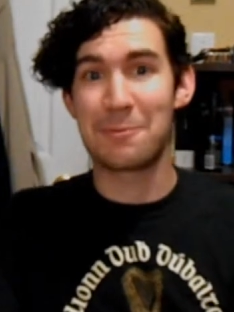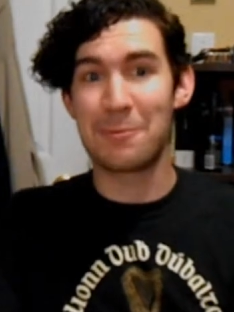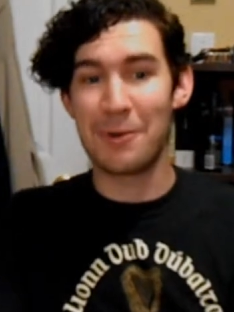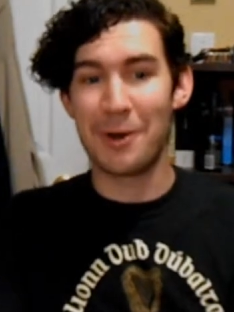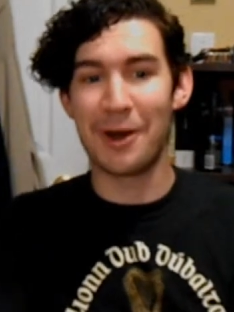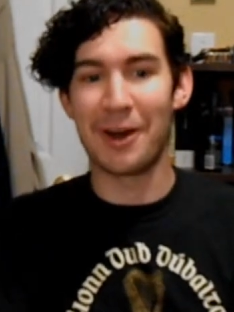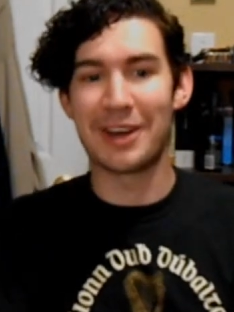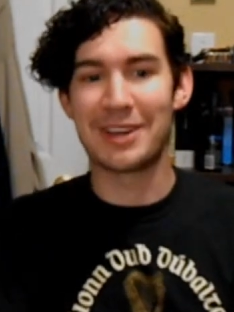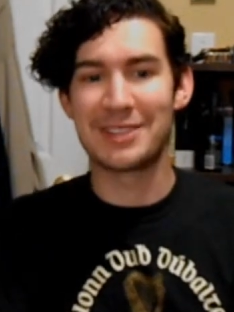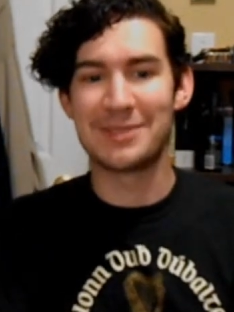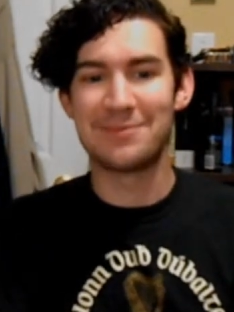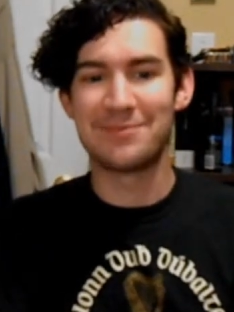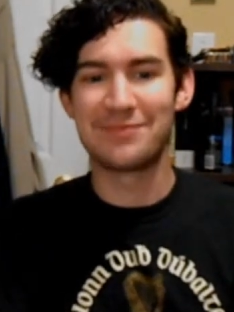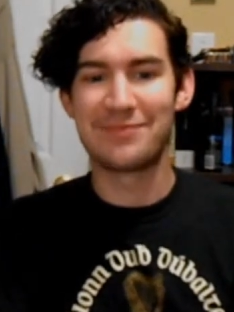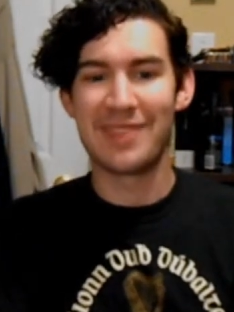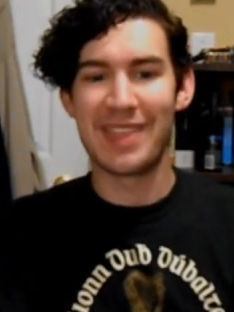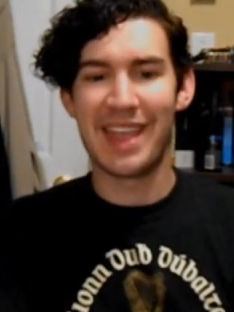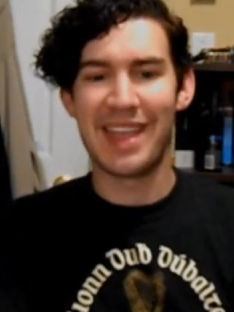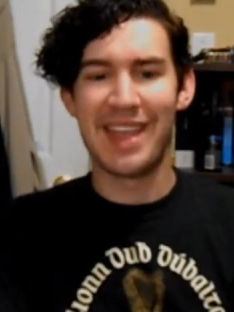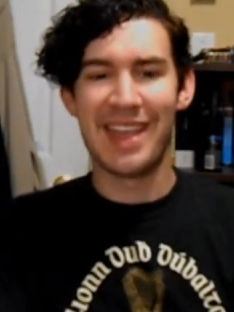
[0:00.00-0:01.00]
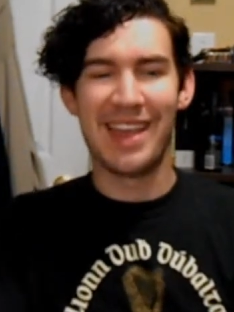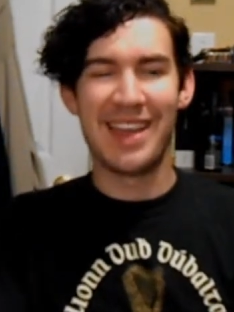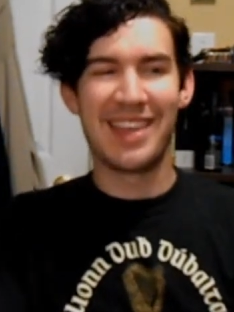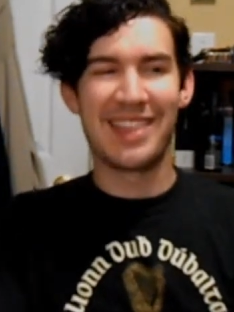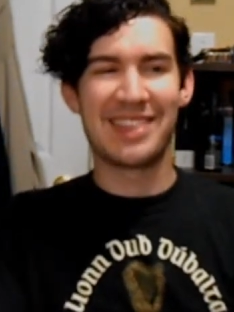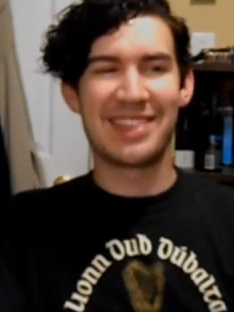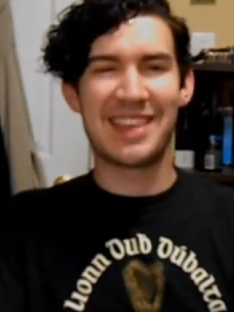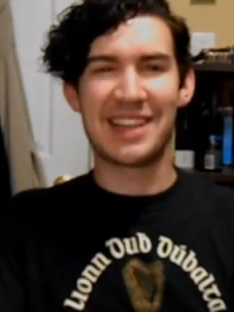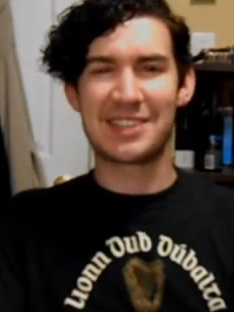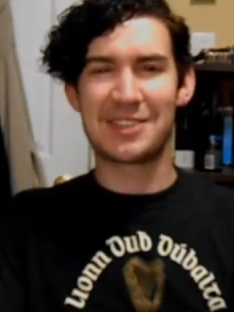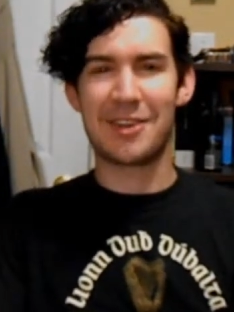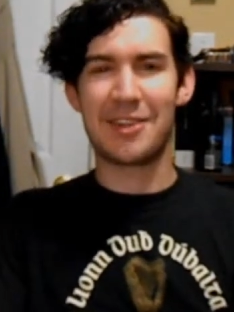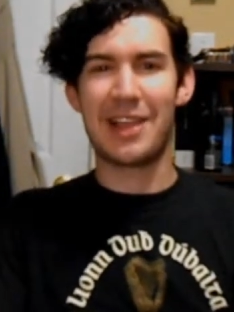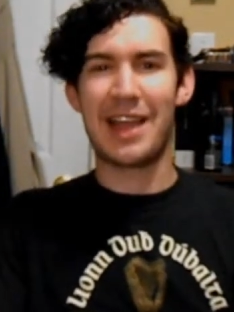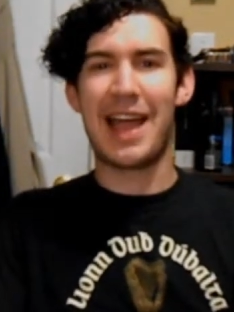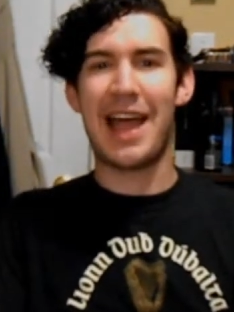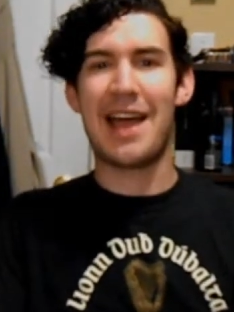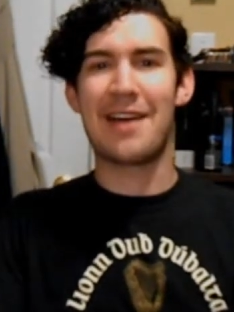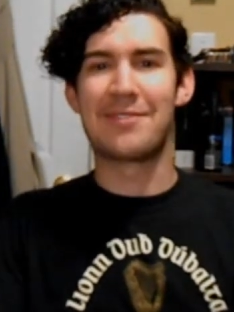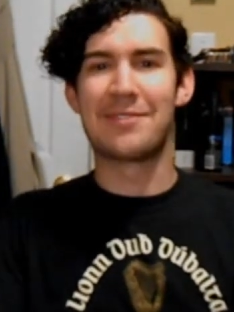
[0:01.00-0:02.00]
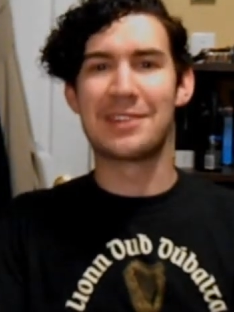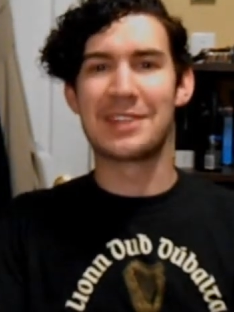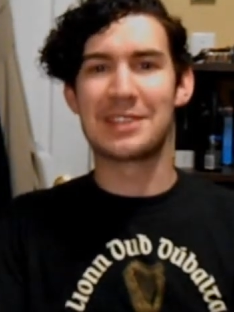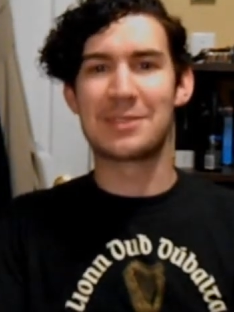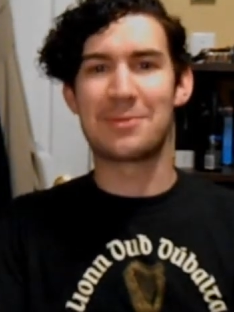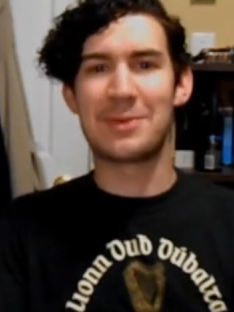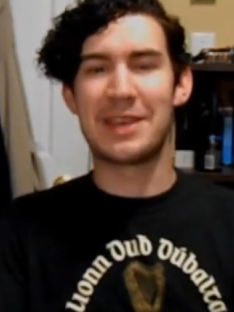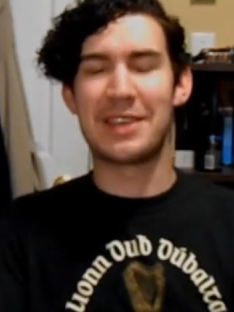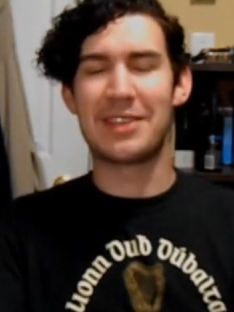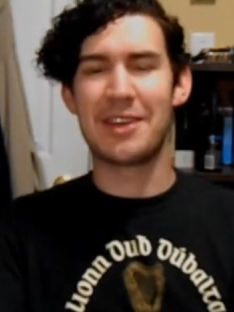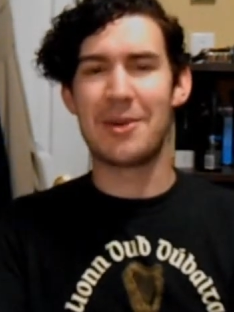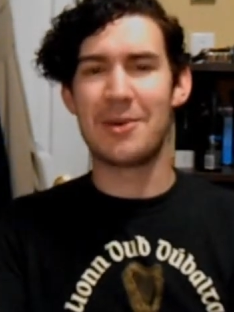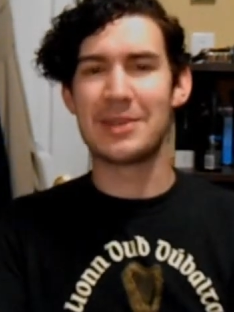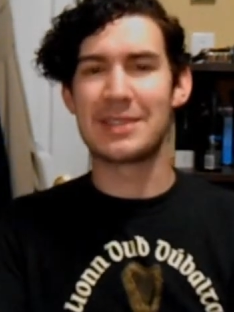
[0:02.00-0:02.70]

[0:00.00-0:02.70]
worked. That's all I have for this week, though.